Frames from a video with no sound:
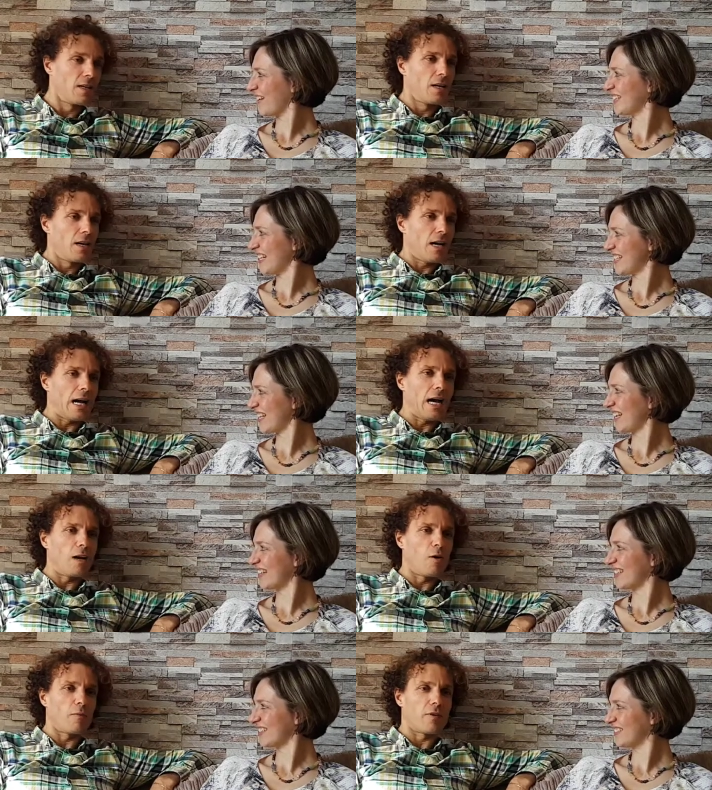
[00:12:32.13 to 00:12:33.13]
Speaker 1: Fantastic. I
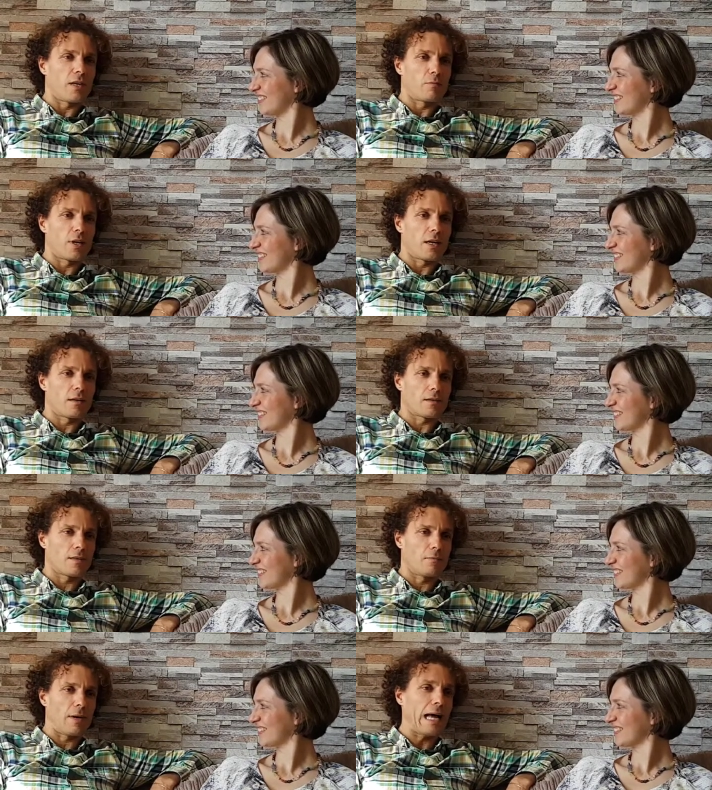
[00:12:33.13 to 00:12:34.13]
hopefully bring
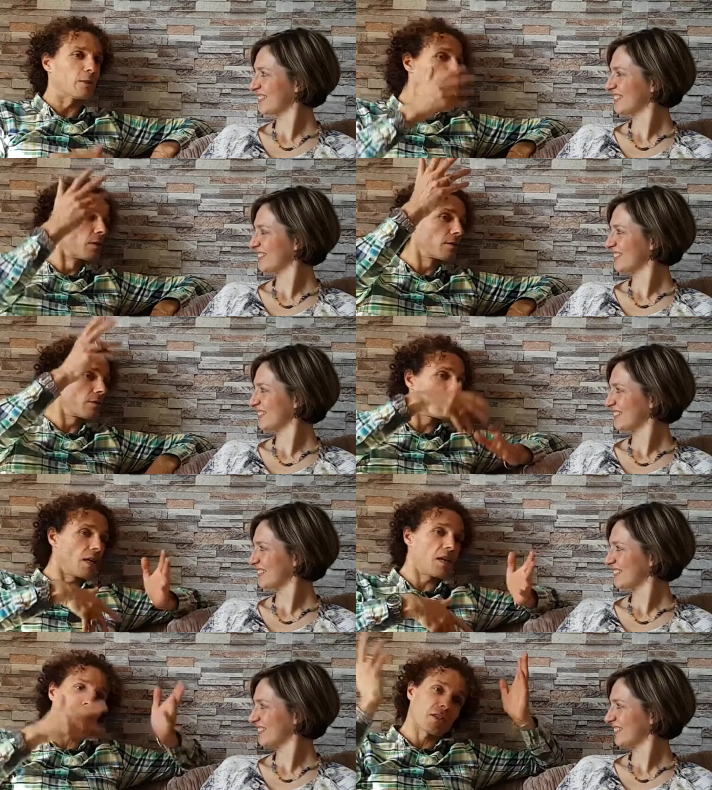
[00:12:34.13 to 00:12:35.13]
some adults,
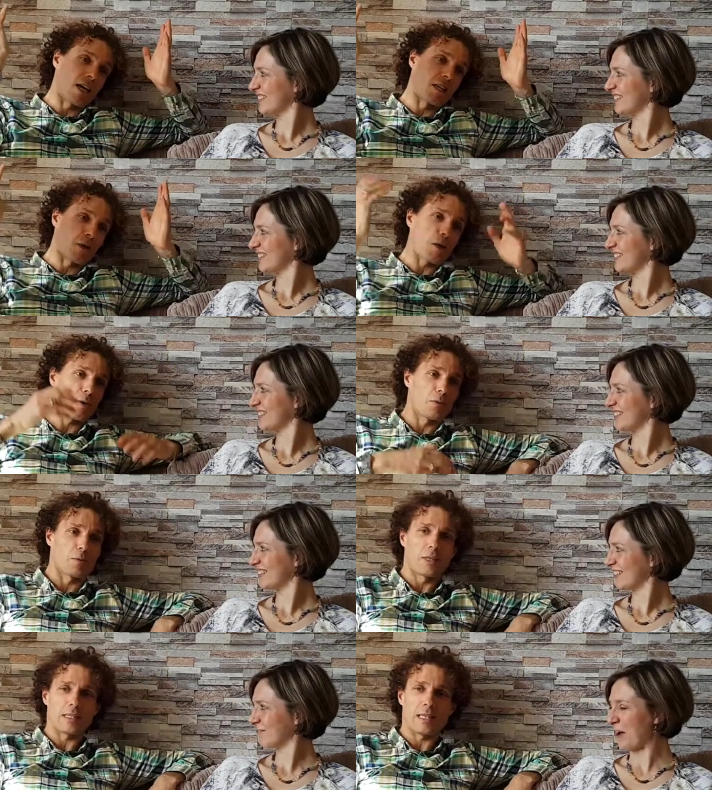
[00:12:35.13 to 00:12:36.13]
teenagers, I don't know,
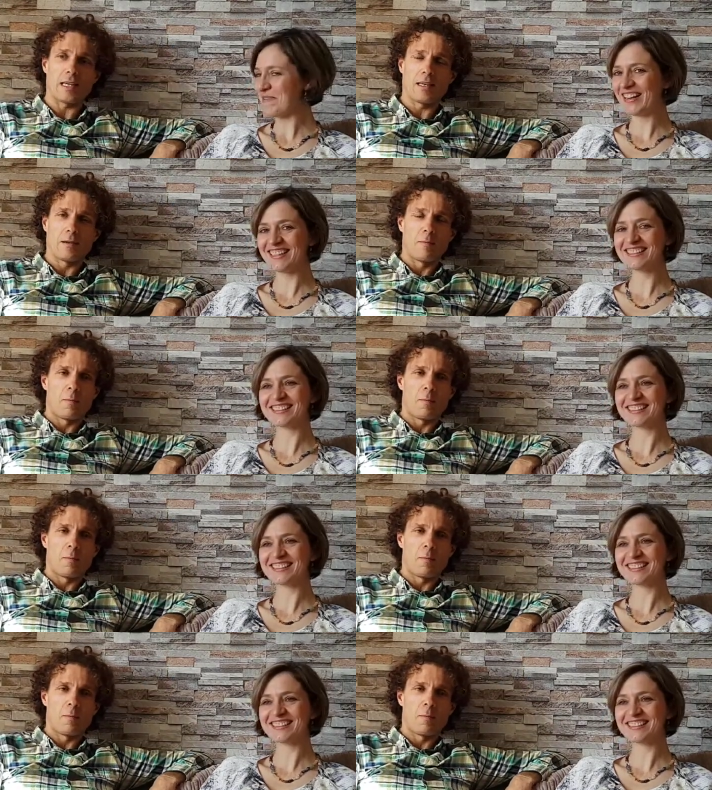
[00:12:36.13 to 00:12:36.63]
we'll see. Families,